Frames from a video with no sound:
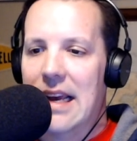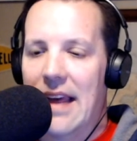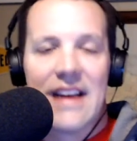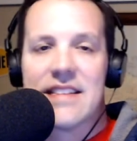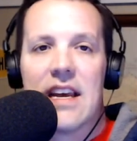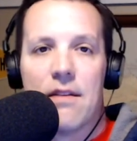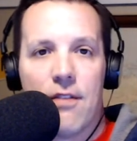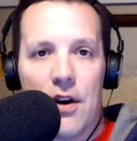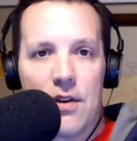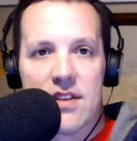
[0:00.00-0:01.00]
And that's it,
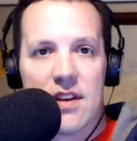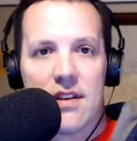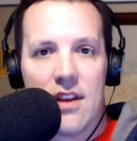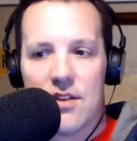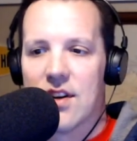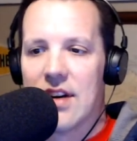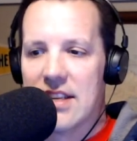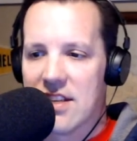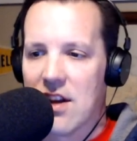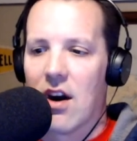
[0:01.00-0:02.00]
folks. Those are his
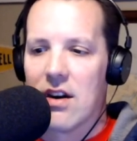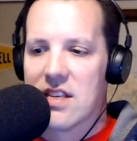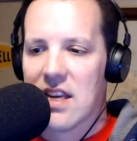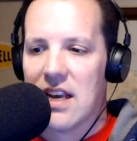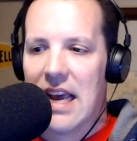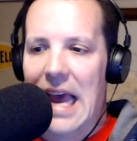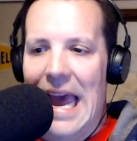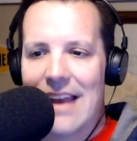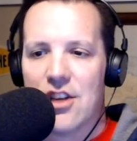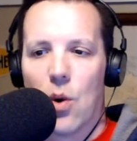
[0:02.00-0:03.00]
starts
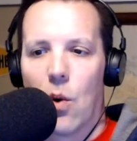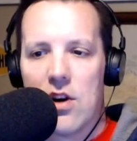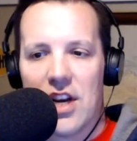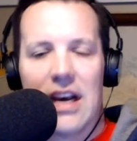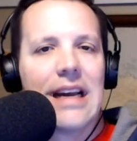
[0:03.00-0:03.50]
at Georgia.